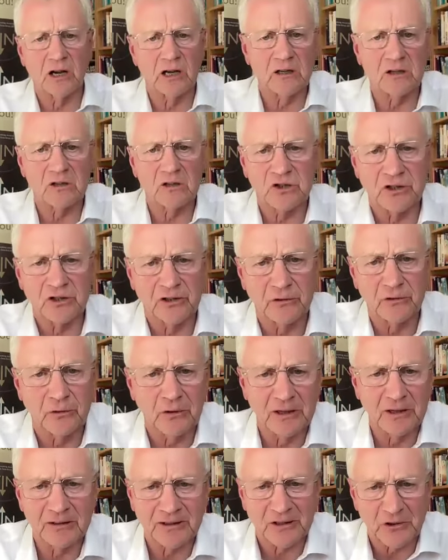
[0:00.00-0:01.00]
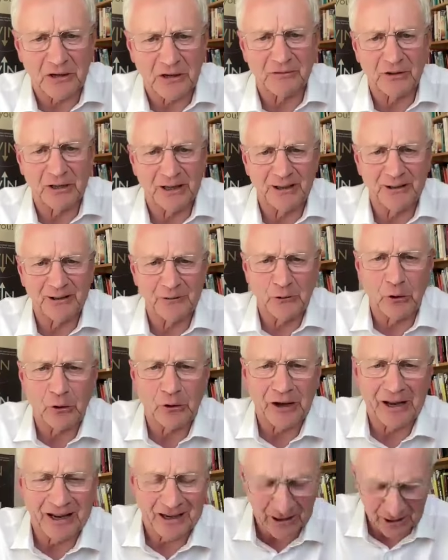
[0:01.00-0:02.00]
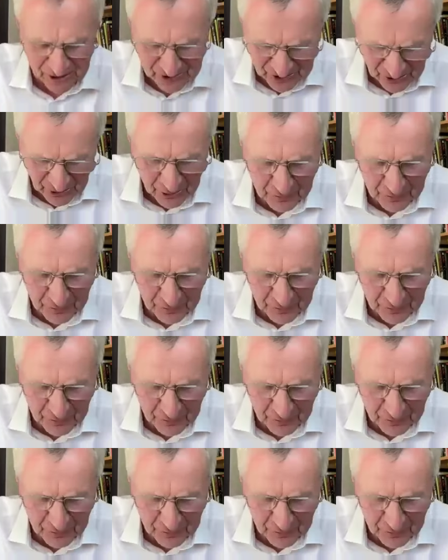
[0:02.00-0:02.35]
I asked you, did you have any dog handlers?